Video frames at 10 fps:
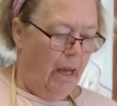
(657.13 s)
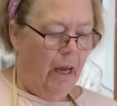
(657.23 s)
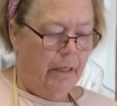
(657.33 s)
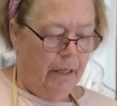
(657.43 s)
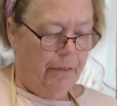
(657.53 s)

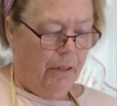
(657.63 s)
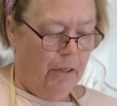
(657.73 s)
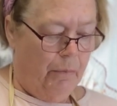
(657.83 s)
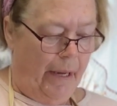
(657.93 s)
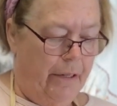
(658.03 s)
Another
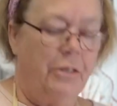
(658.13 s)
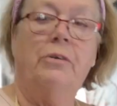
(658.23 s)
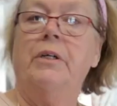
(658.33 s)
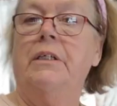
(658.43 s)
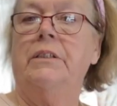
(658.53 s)
good way to do
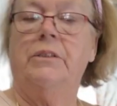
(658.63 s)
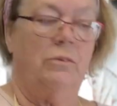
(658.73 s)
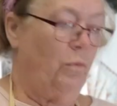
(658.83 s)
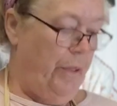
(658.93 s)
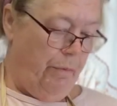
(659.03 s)
it is
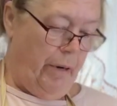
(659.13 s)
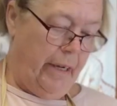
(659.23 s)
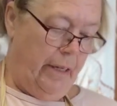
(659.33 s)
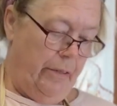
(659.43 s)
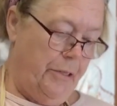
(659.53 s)
with a
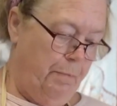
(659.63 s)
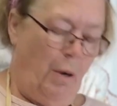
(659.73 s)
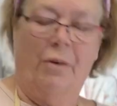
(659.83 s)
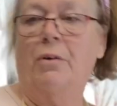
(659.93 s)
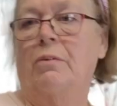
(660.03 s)
regular
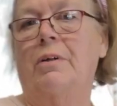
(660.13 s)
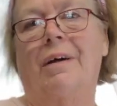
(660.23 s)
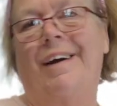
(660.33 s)
spoon. I